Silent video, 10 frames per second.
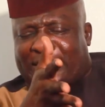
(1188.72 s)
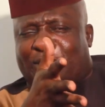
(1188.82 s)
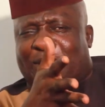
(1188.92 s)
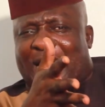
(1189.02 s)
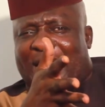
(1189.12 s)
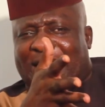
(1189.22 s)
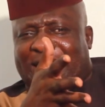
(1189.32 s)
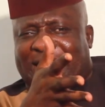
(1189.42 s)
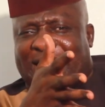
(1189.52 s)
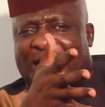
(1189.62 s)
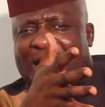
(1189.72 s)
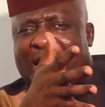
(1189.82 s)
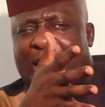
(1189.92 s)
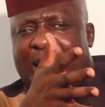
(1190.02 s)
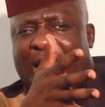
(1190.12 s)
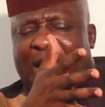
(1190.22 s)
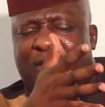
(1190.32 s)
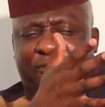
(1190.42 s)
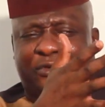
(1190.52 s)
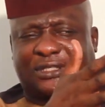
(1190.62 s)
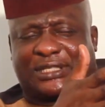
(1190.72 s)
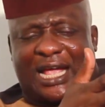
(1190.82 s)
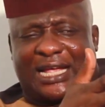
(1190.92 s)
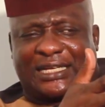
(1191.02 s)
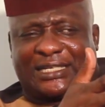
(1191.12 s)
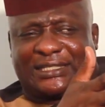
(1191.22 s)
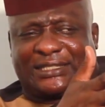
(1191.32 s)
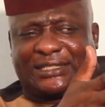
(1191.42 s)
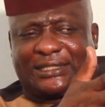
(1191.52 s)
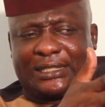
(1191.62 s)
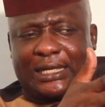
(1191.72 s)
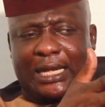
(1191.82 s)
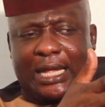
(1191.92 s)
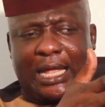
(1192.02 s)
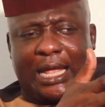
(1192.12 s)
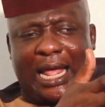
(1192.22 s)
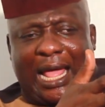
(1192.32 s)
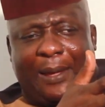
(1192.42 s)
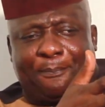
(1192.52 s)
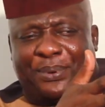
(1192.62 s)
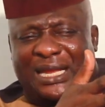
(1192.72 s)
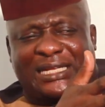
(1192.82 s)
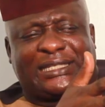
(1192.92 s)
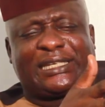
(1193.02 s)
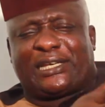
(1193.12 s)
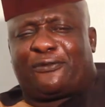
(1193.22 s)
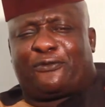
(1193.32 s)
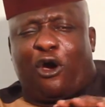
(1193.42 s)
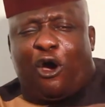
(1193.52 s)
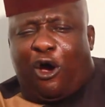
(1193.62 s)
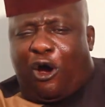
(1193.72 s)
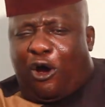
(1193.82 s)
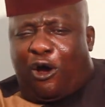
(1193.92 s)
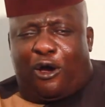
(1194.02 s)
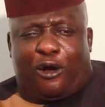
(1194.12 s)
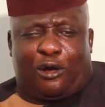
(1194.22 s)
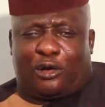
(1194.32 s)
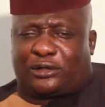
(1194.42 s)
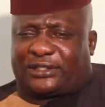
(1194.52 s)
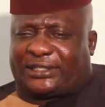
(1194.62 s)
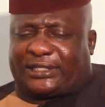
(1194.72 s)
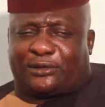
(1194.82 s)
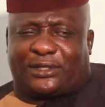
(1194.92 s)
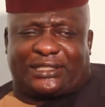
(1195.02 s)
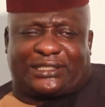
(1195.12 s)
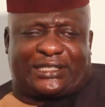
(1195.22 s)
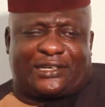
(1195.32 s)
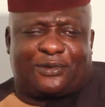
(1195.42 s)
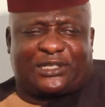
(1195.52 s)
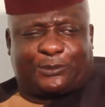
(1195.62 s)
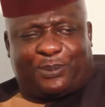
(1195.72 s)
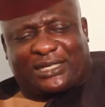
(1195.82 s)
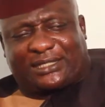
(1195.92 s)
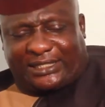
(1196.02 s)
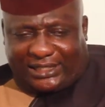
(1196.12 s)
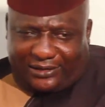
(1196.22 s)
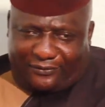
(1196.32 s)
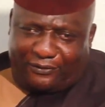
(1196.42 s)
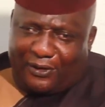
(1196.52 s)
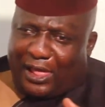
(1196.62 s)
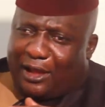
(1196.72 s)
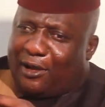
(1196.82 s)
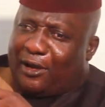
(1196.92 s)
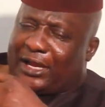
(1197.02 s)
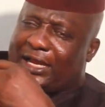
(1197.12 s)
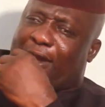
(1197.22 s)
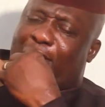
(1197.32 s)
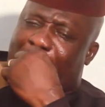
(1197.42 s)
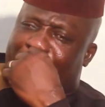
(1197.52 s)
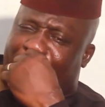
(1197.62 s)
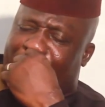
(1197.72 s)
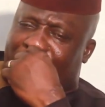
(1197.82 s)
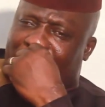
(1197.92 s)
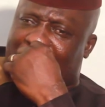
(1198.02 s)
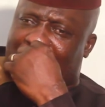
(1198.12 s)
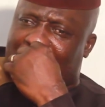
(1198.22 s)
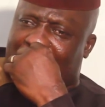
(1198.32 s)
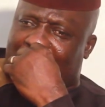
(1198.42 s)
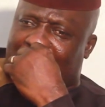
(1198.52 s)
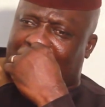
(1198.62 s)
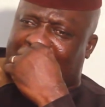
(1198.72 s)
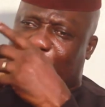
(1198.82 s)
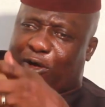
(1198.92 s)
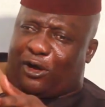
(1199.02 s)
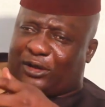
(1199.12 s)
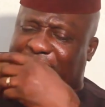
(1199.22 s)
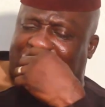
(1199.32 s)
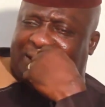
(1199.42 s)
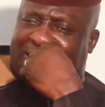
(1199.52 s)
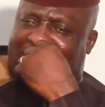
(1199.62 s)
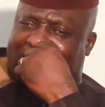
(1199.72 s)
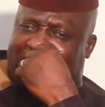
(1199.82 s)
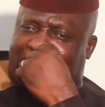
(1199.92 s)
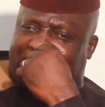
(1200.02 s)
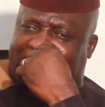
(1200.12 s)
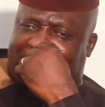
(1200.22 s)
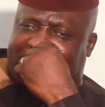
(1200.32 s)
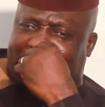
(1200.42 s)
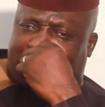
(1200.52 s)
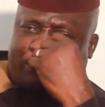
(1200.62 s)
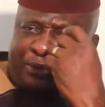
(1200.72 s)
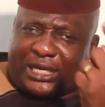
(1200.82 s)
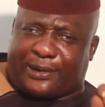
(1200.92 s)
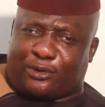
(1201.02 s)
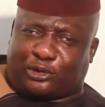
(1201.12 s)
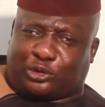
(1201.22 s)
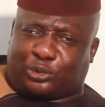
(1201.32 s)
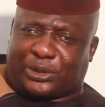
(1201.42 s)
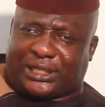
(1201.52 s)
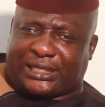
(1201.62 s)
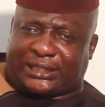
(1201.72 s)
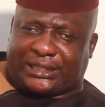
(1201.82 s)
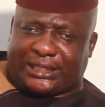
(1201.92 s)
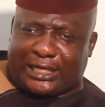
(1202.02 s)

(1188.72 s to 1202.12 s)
you guys emphasize ability of all students, irrespective of the course that they are undertaking, to be able to read